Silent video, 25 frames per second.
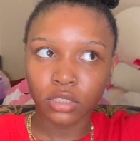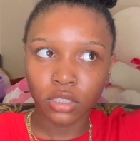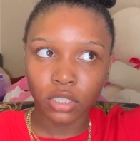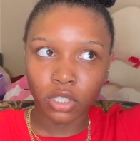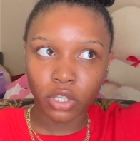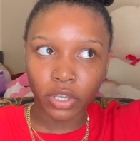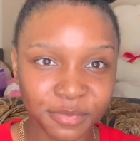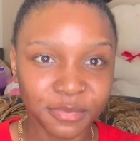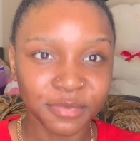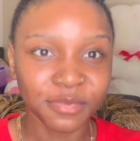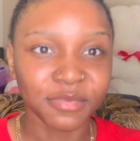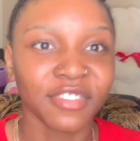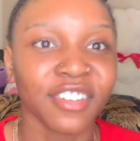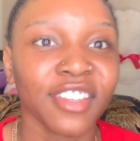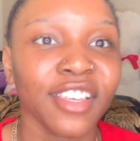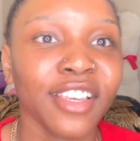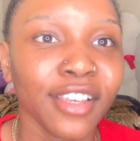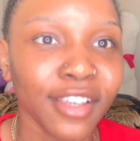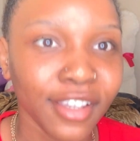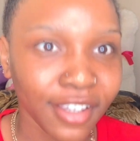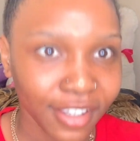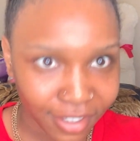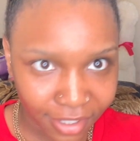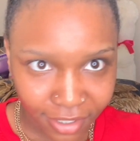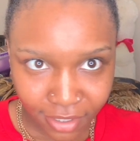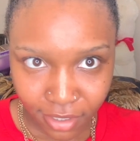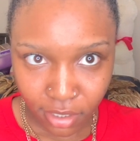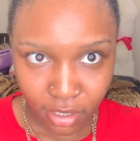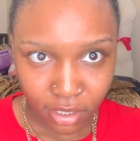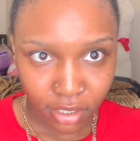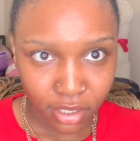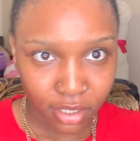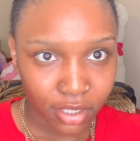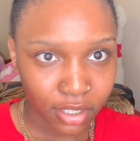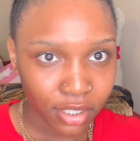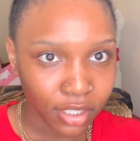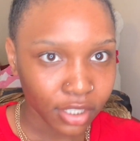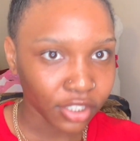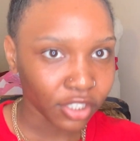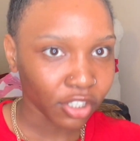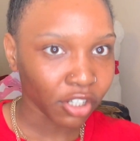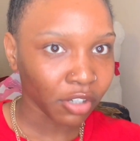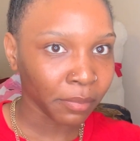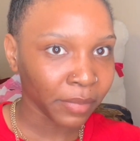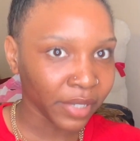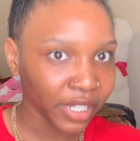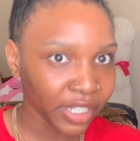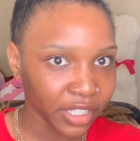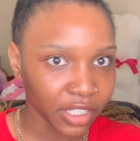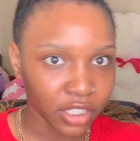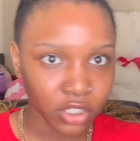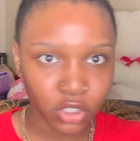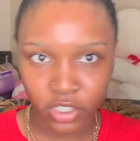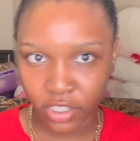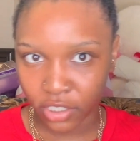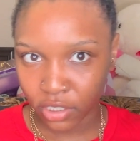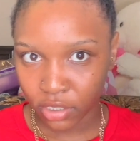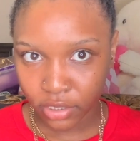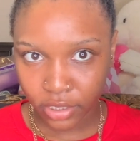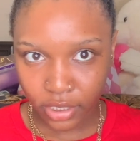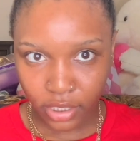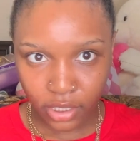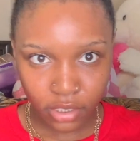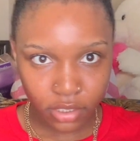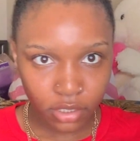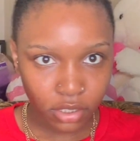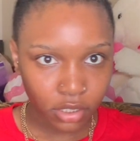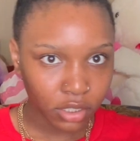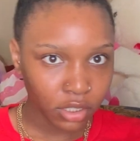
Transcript: okay yo my hair tilted